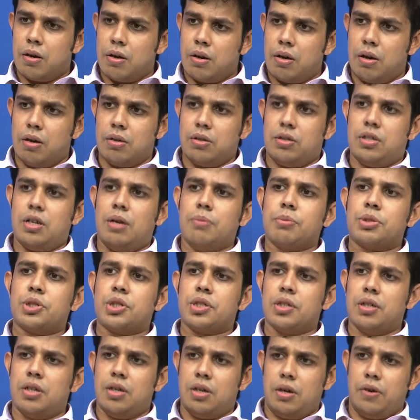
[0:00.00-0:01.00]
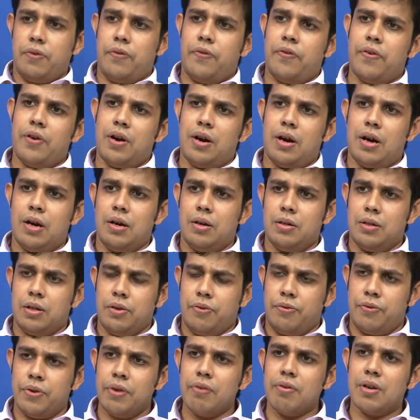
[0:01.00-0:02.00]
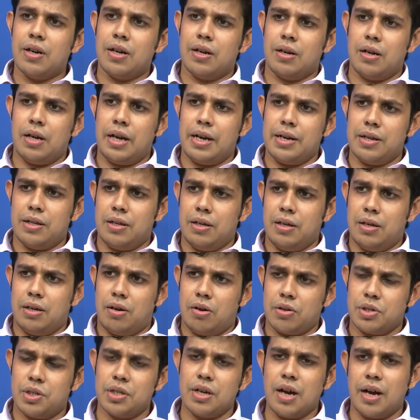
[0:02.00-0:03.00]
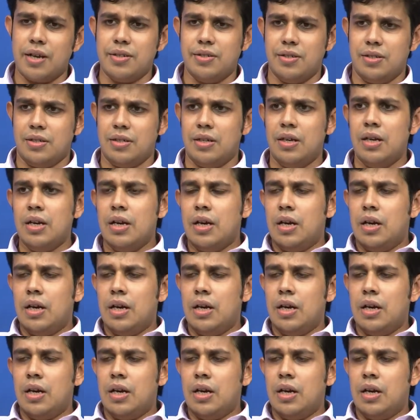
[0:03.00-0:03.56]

consumption of the fuel and the oxidizer,